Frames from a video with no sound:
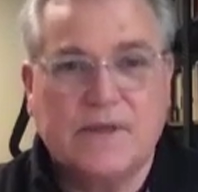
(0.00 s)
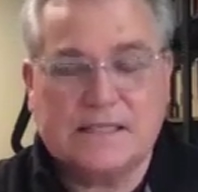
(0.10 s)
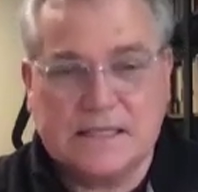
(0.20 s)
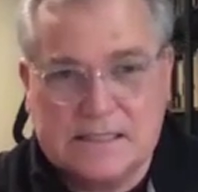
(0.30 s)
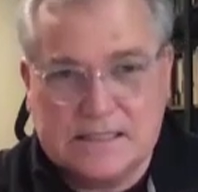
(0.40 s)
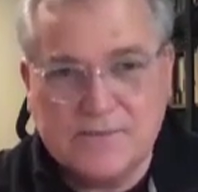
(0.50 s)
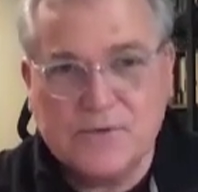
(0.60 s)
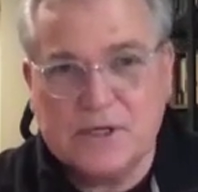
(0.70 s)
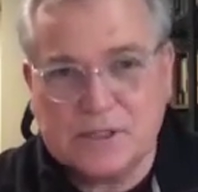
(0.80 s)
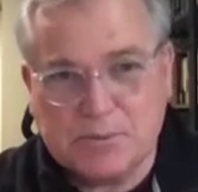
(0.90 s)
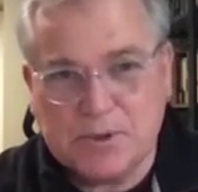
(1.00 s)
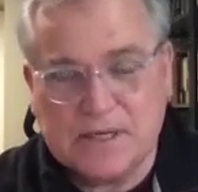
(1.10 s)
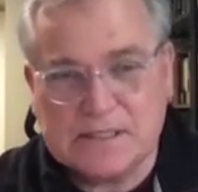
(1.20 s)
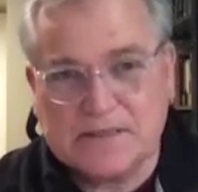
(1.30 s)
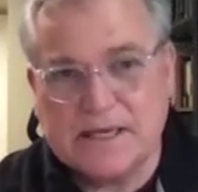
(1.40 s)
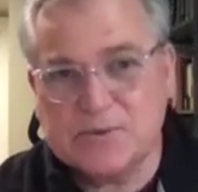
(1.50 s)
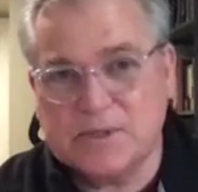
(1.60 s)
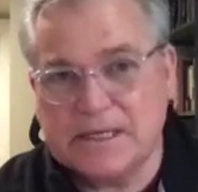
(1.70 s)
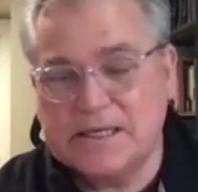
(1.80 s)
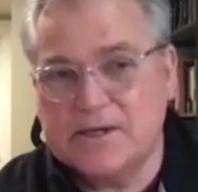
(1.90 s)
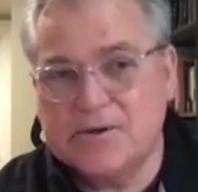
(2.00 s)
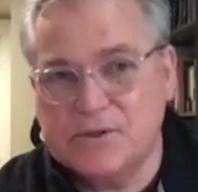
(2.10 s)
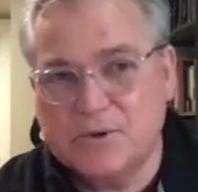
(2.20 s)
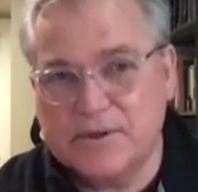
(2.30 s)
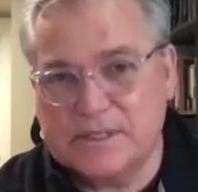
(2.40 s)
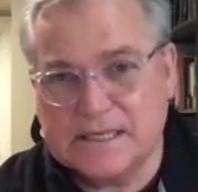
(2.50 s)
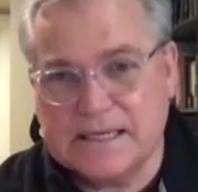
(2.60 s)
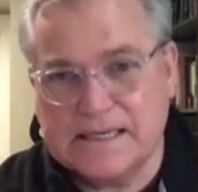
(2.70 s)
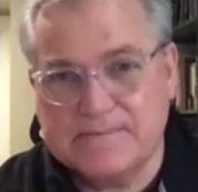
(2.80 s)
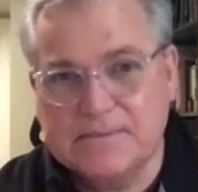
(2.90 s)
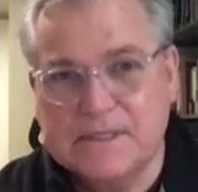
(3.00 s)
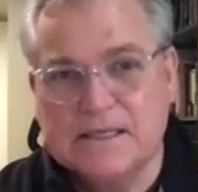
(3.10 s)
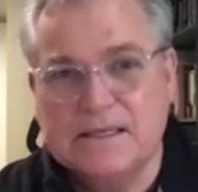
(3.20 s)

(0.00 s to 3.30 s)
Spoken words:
That's a different experience. And that's what I hear in you all the time.